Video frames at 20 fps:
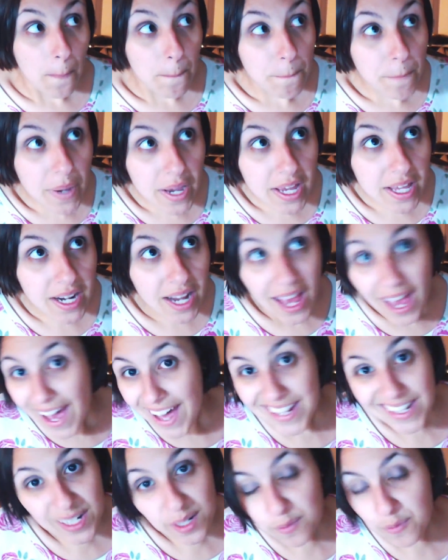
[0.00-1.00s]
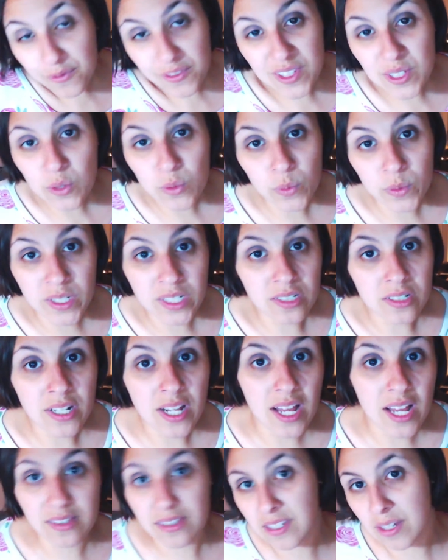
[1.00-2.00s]
But I didn't feel weird
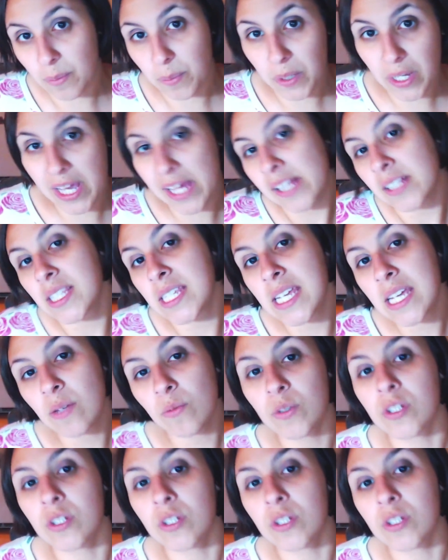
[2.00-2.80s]
at Skipper Canteen,